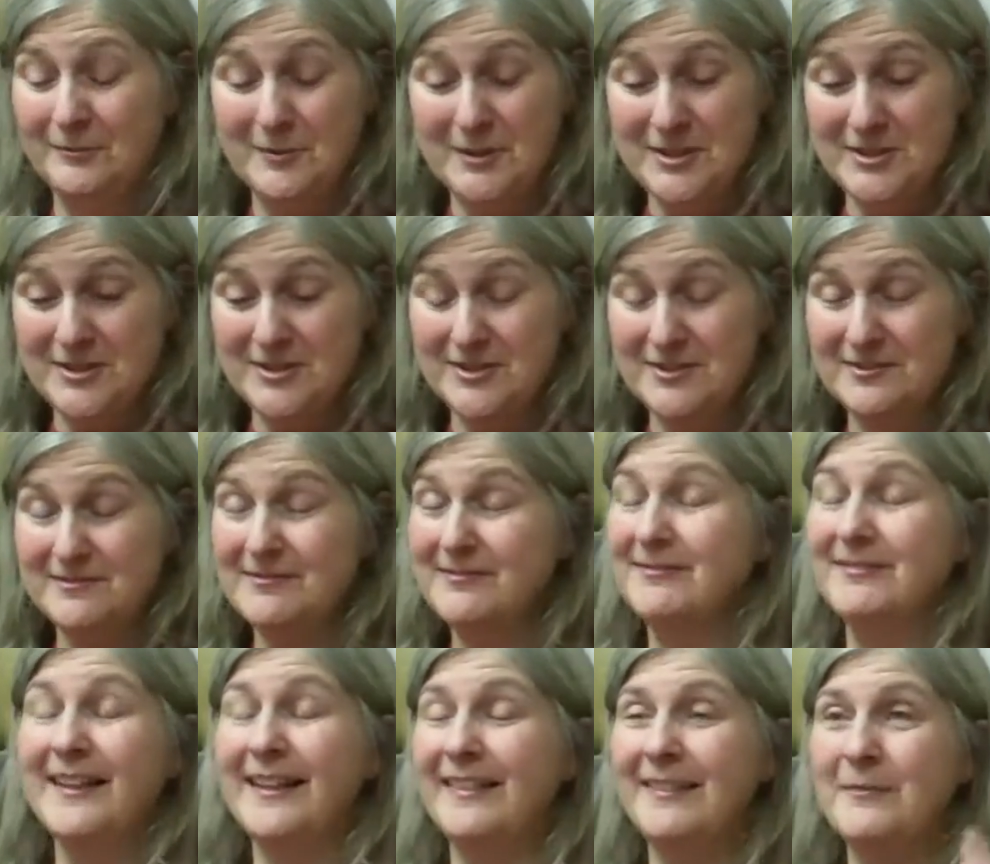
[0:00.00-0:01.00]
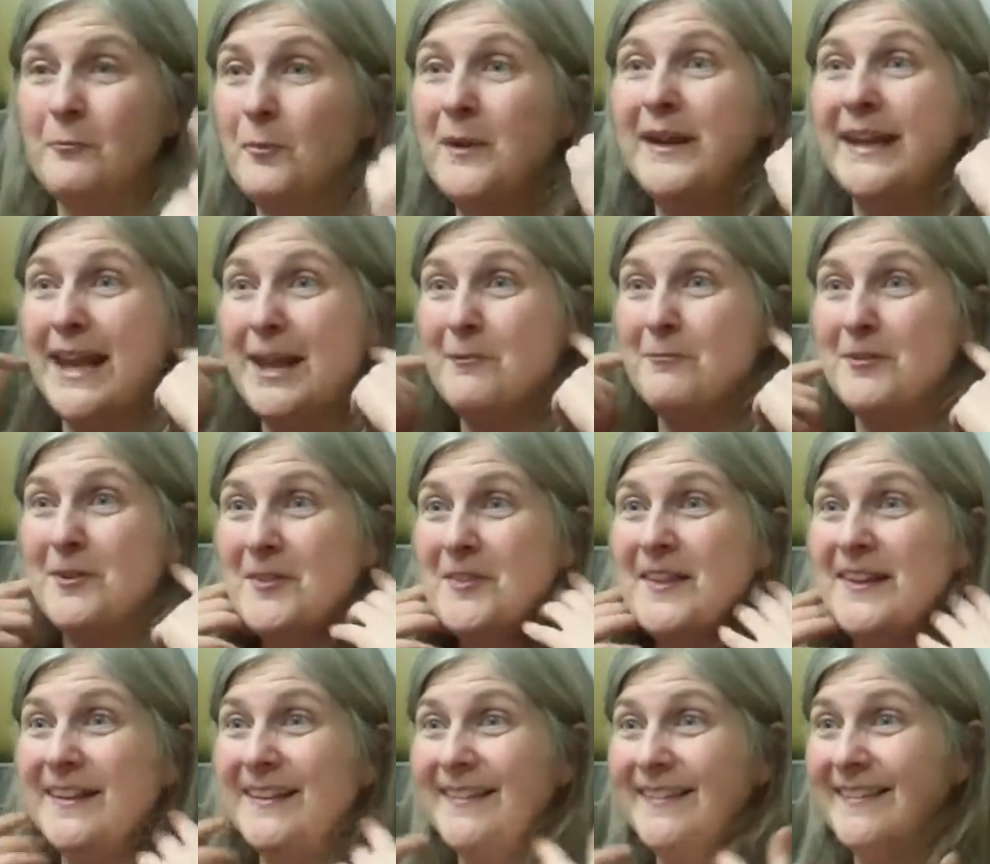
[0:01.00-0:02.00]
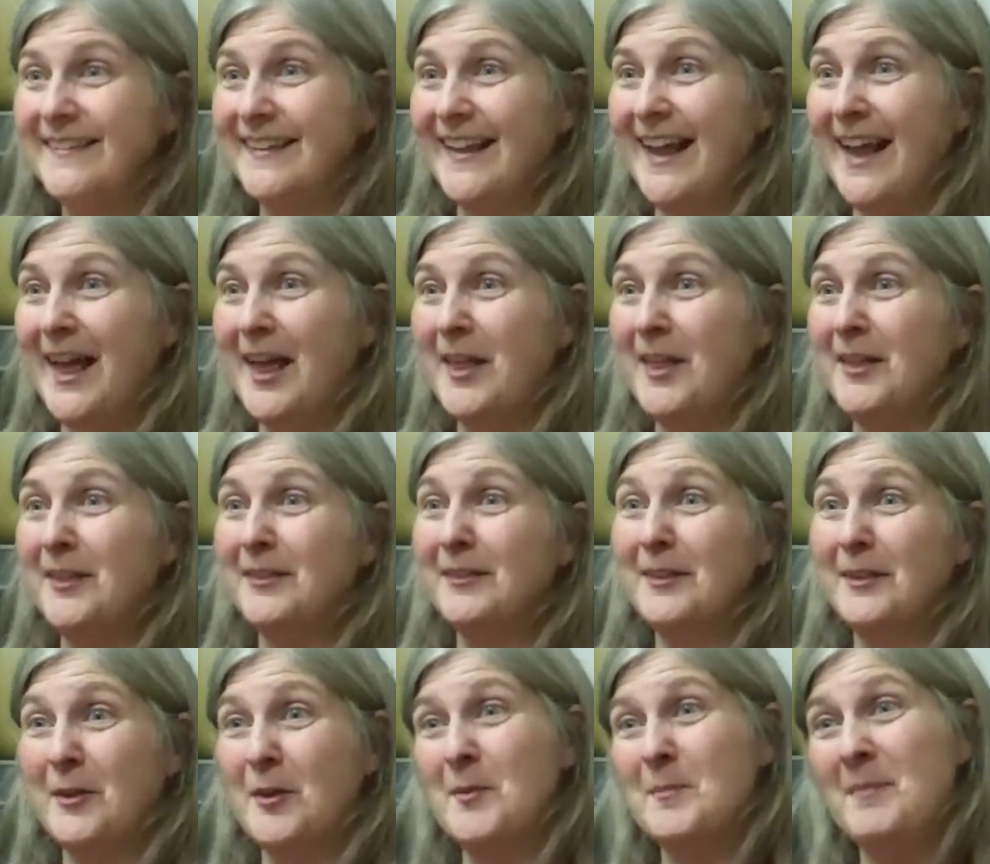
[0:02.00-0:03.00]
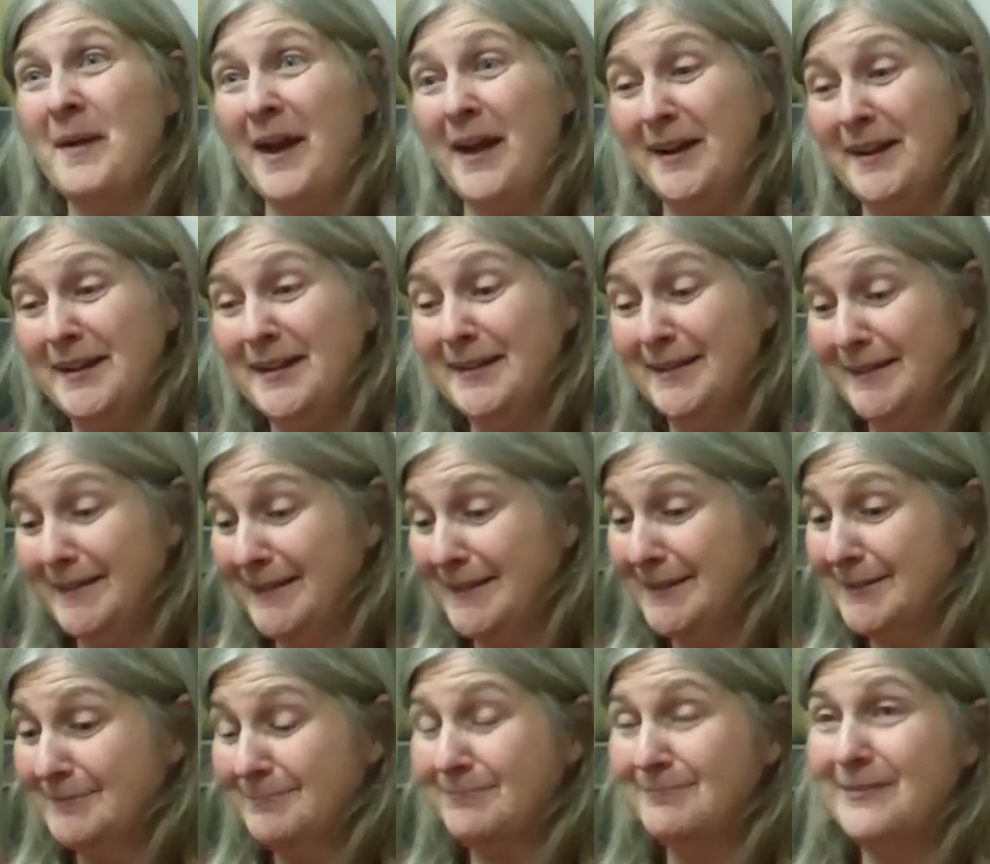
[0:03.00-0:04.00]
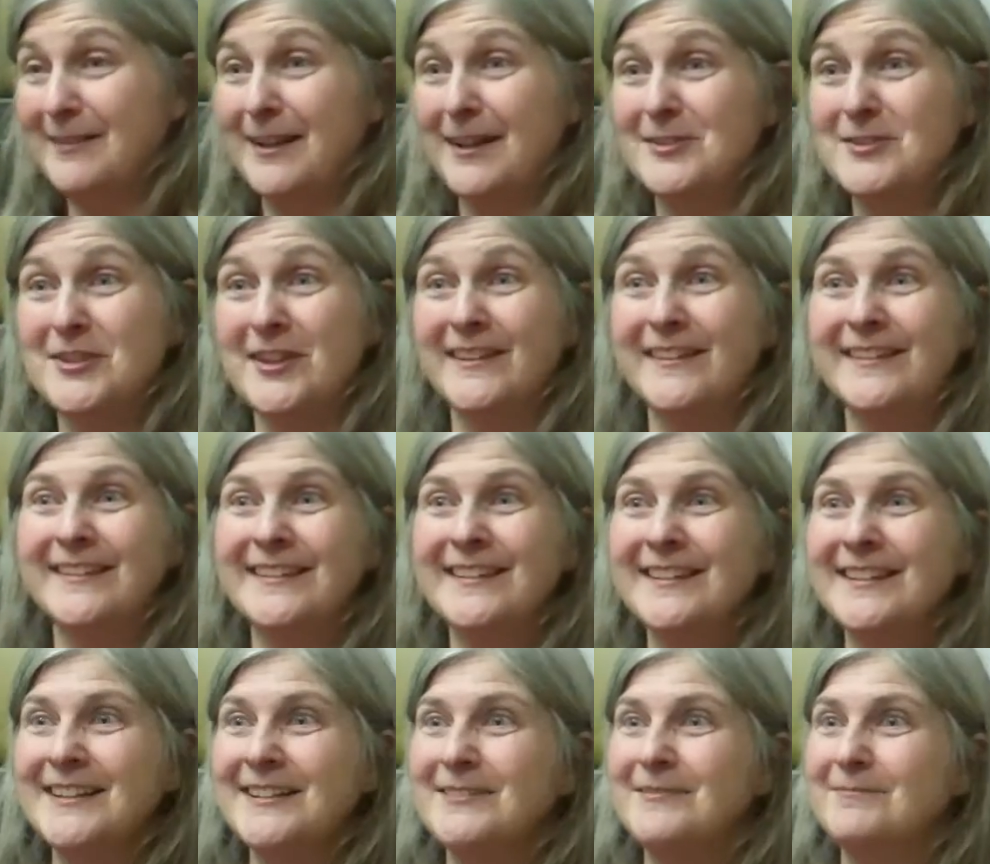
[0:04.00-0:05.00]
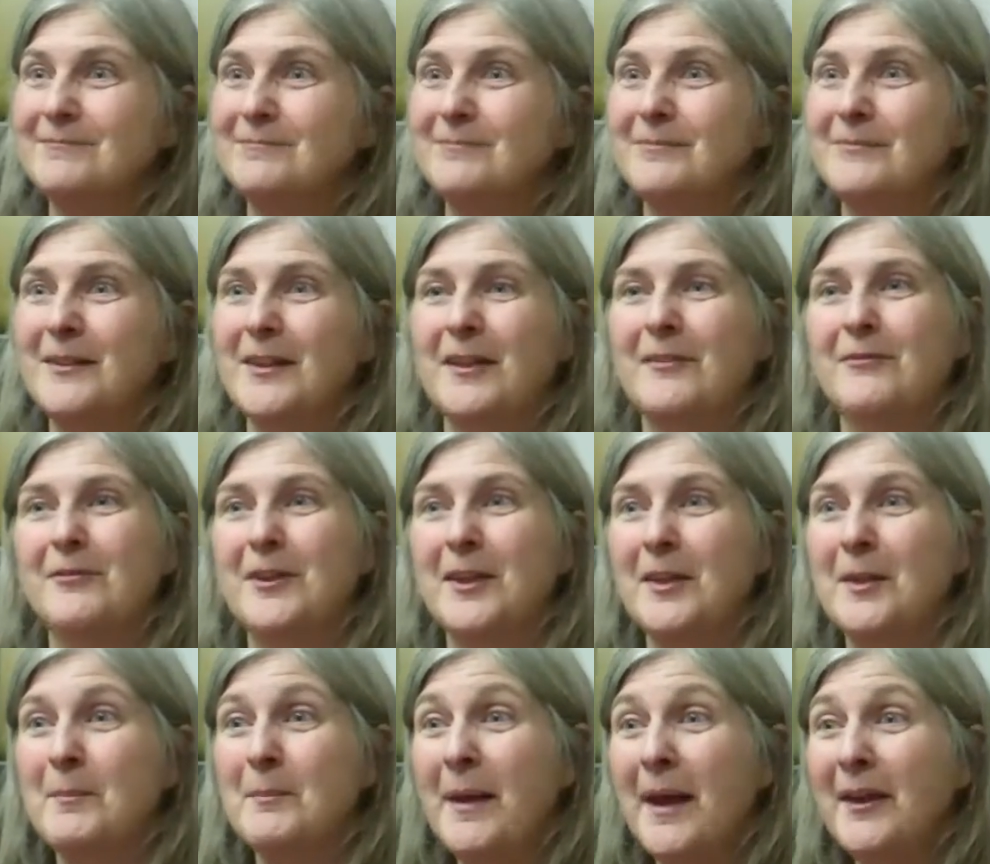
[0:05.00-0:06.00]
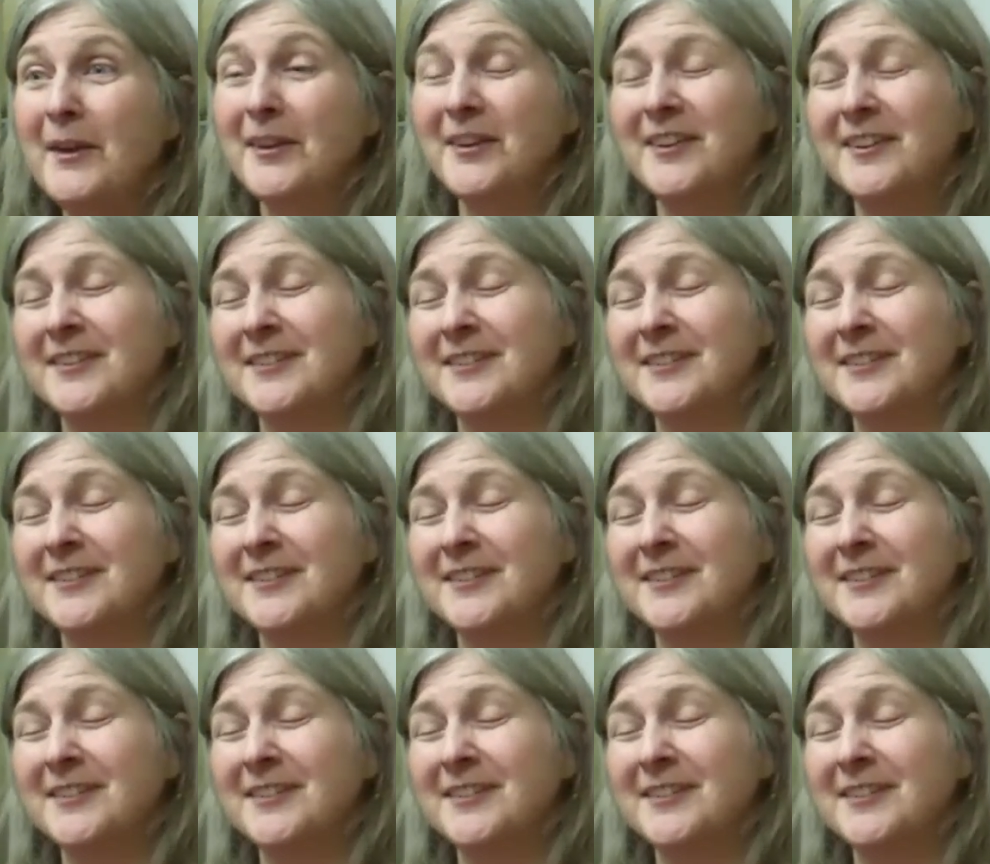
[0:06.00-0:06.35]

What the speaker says: Which we came for this, and her body is adjusting and feeling better.